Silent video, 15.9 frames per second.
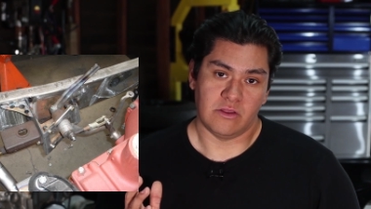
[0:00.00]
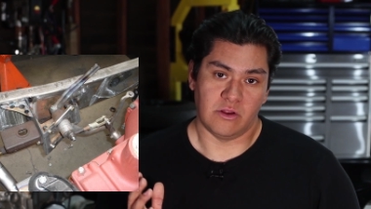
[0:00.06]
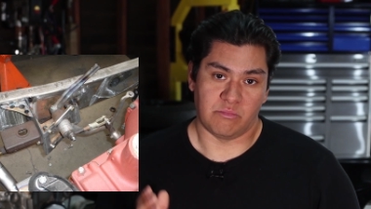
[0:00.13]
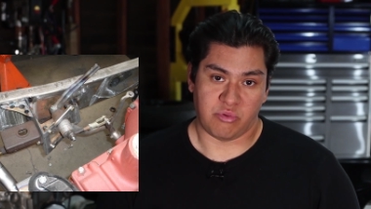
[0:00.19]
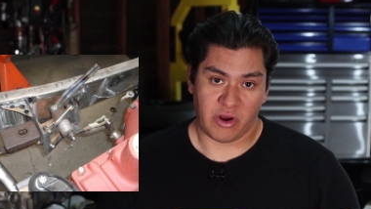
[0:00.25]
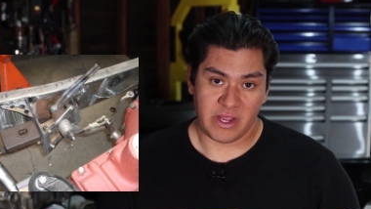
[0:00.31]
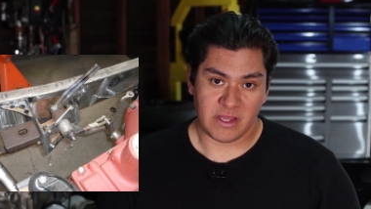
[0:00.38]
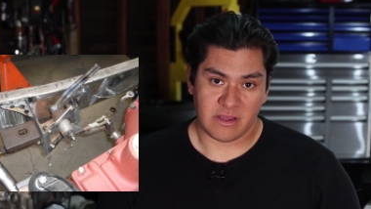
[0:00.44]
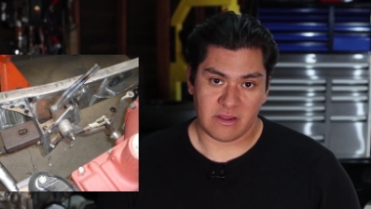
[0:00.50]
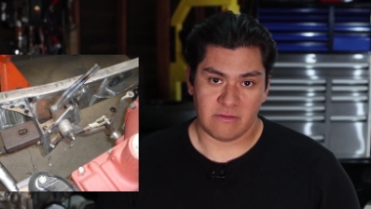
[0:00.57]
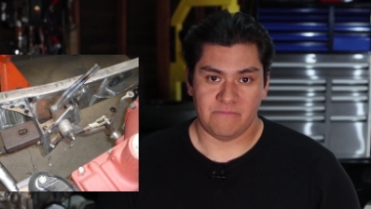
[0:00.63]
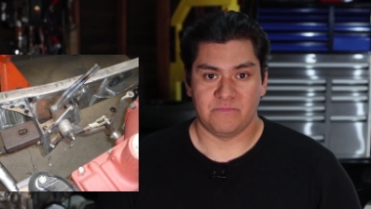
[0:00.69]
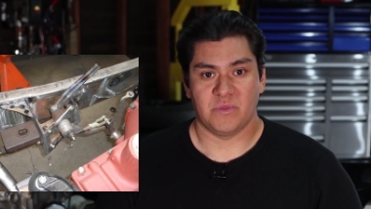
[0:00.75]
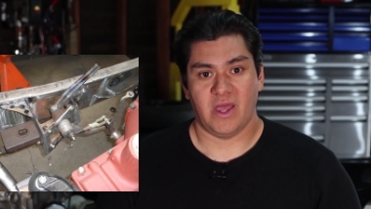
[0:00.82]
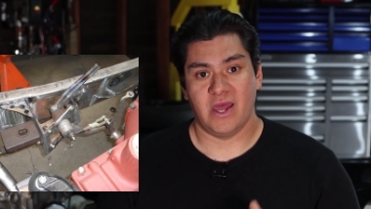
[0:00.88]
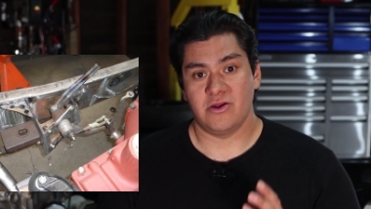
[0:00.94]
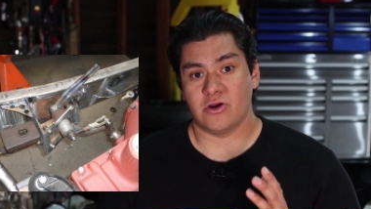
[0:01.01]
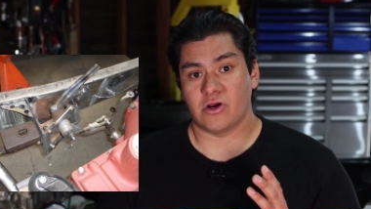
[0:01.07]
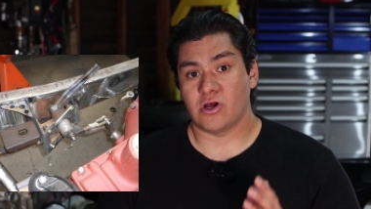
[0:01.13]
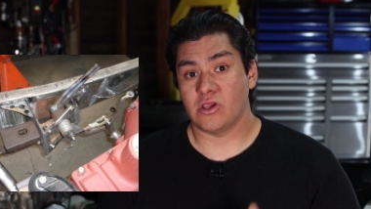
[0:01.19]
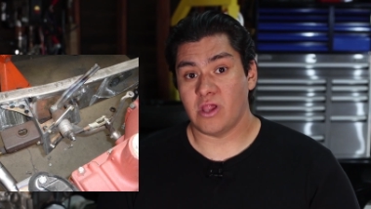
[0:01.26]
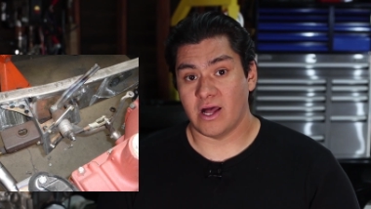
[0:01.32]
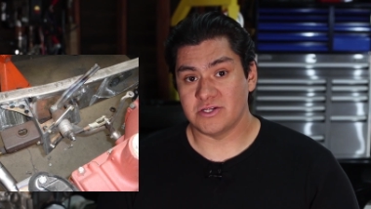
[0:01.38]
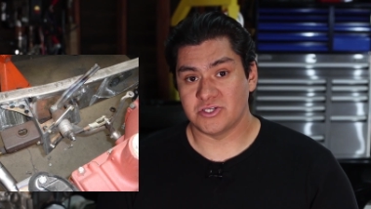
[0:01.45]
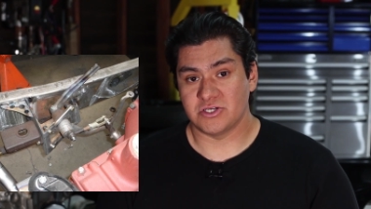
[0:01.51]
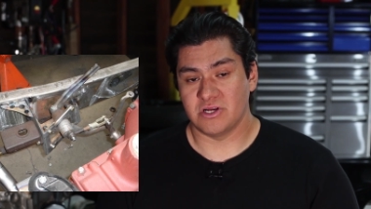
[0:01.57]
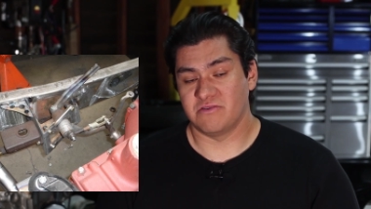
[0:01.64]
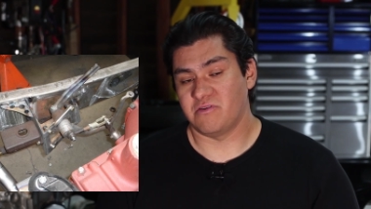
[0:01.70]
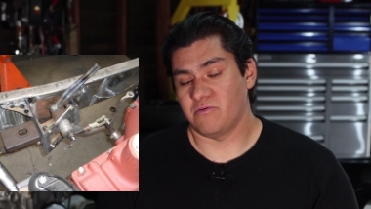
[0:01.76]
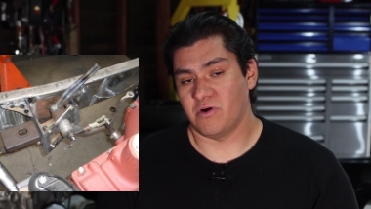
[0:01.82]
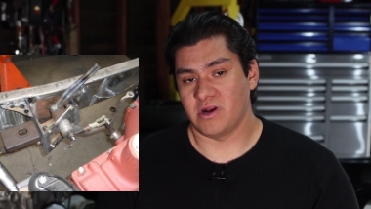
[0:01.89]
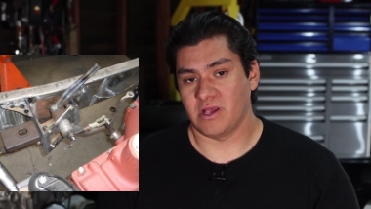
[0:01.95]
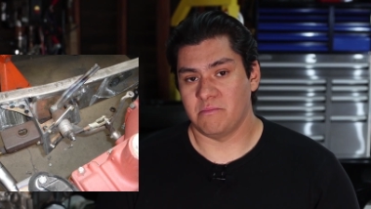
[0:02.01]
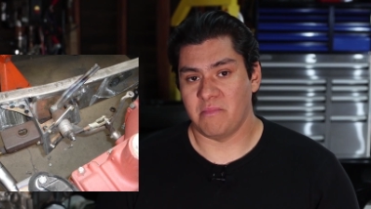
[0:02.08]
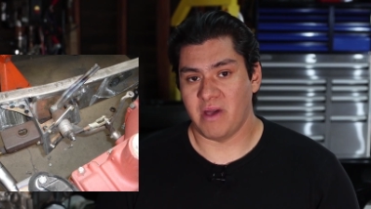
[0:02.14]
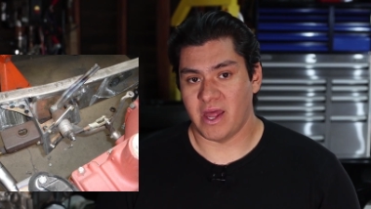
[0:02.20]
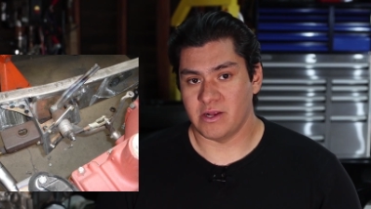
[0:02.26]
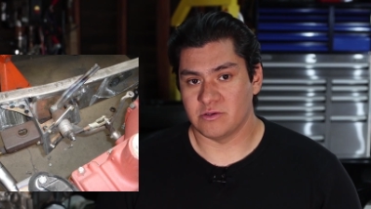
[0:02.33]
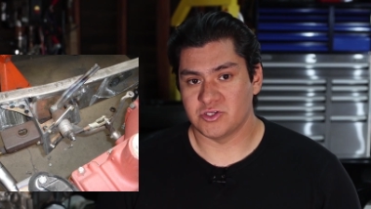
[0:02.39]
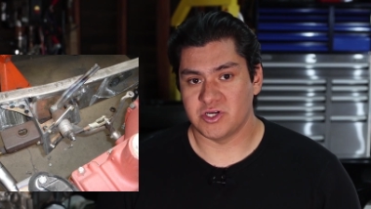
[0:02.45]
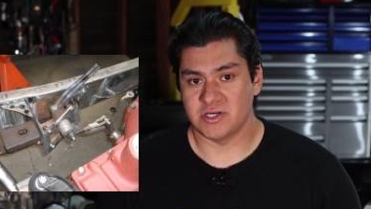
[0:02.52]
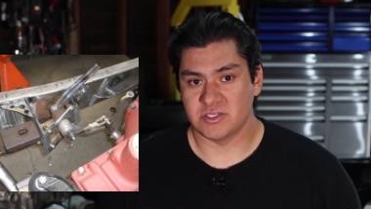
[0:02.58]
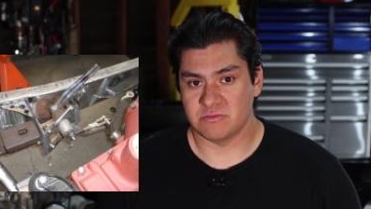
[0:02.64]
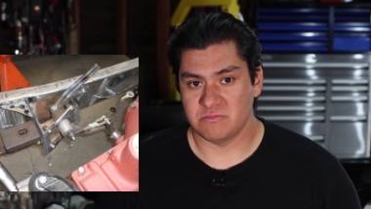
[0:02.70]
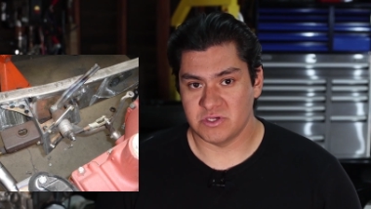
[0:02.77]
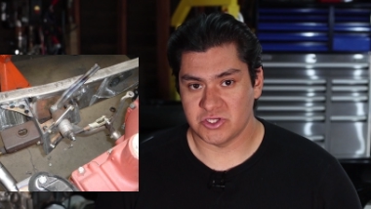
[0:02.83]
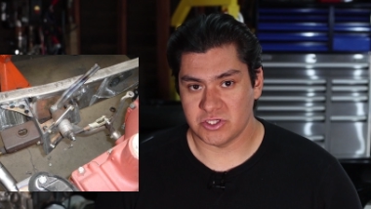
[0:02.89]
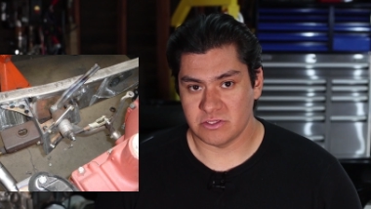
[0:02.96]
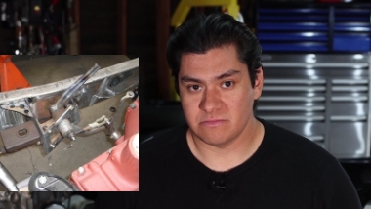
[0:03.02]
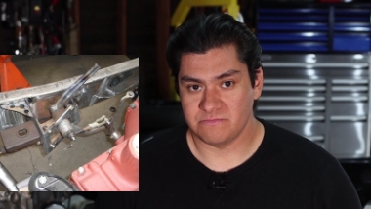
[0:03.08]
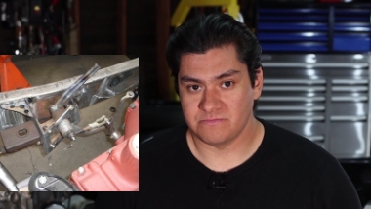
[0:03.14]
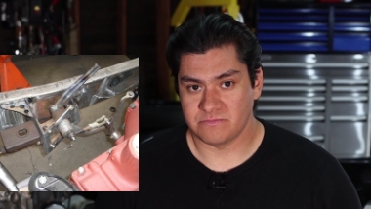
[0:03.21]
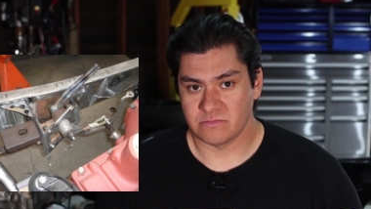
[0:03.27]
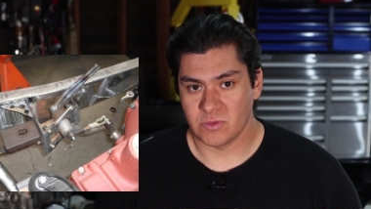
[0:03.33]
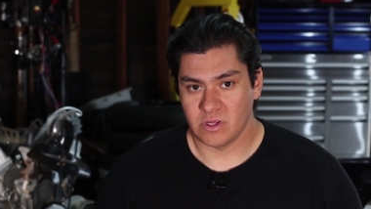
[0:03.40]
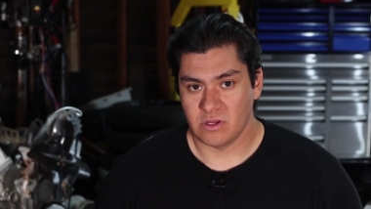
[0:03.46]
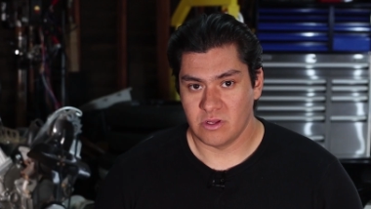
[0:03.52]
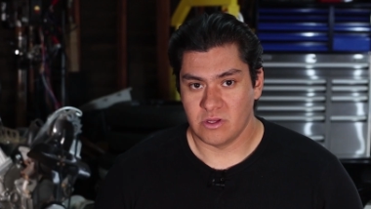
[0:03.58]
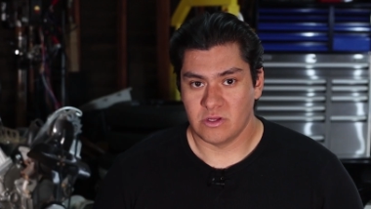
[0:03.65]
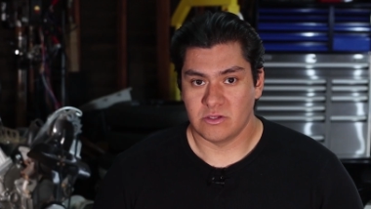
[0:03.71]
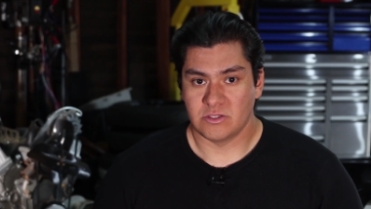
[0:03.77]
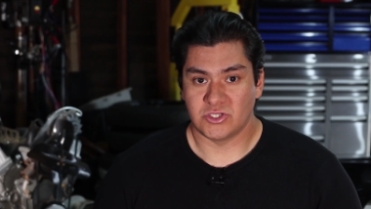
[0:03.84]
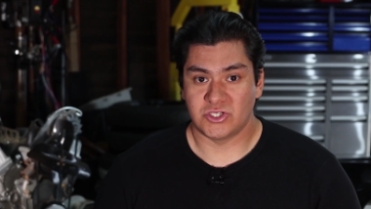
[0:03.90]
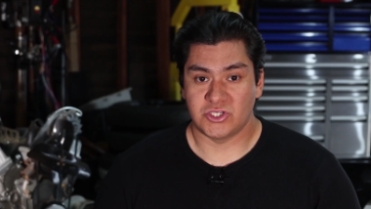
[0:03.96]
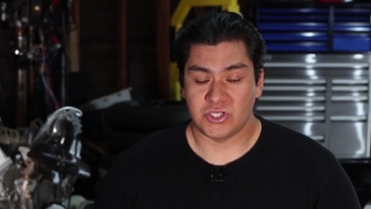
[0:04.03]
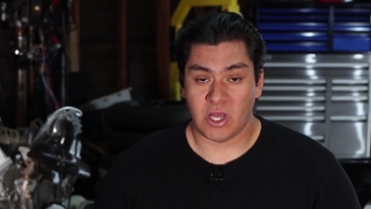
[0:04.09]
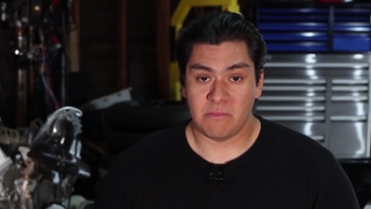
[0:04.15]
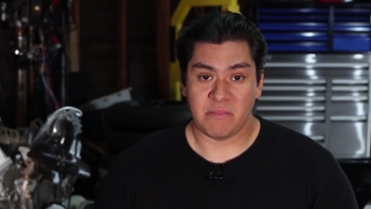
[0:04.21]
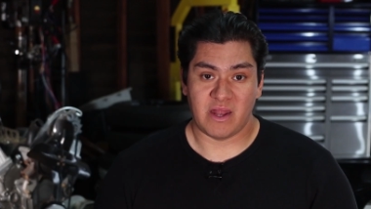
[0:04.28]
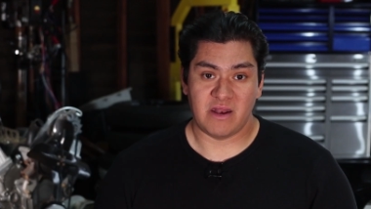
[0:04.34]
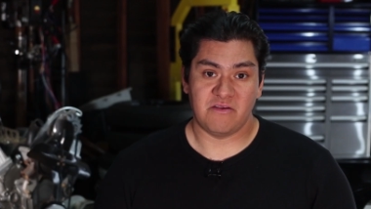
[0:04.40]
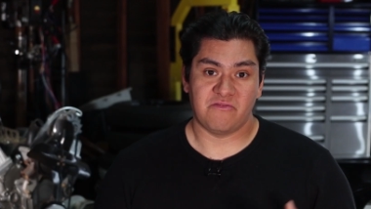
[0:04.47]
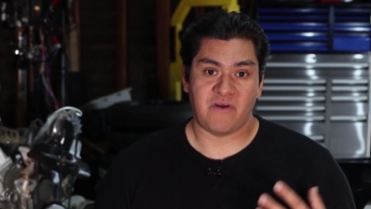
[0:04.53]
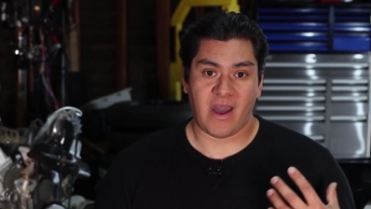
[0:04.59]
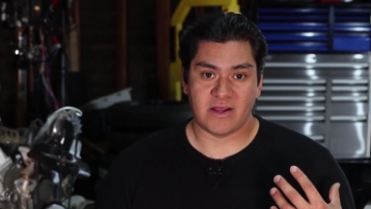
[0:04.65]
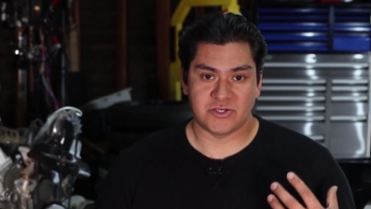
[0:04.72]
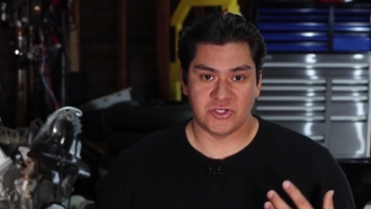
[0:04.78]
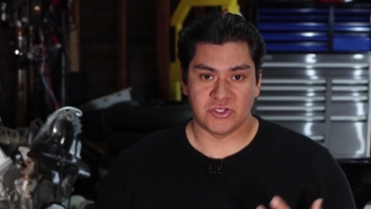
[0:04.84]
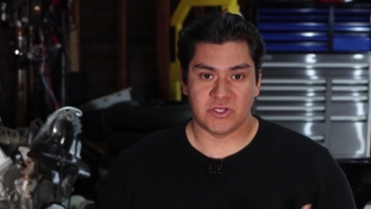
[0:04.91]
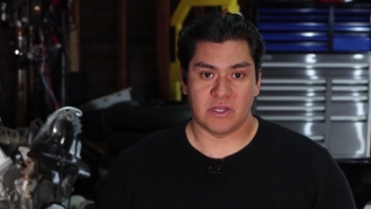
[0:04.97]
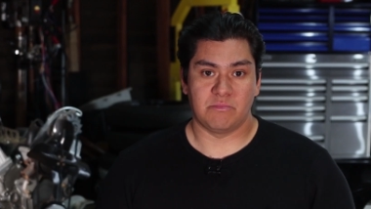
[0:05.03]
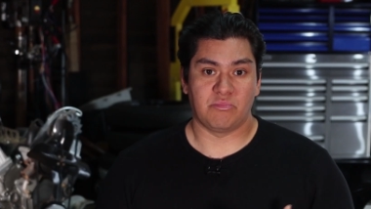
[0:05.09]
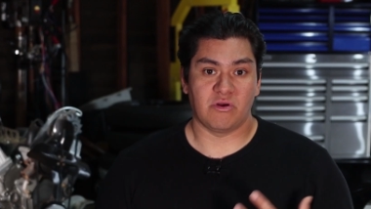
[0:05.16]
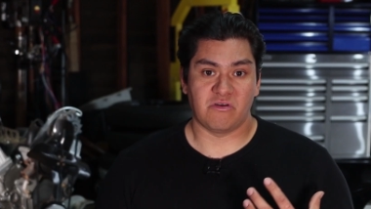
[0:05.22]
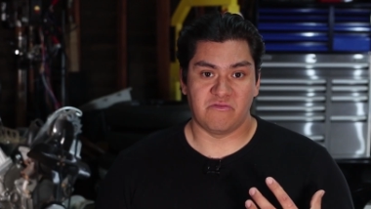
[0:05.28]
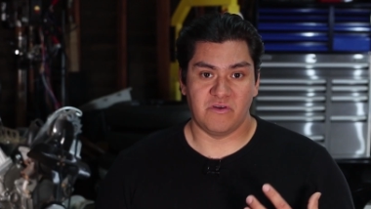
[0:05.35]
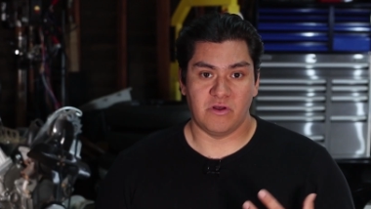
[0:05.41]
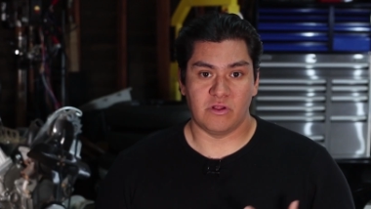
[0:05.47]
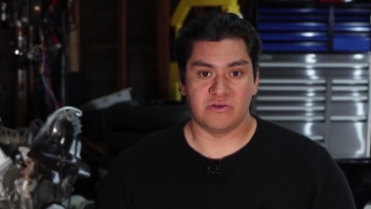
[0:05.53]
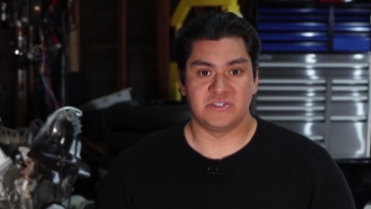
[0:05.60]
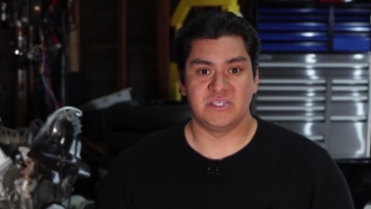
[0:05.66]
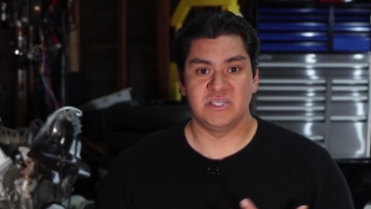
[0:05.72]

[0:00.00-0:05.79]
your brake, and your clutch if you're running a manual transmission some manufacturers like Brookville or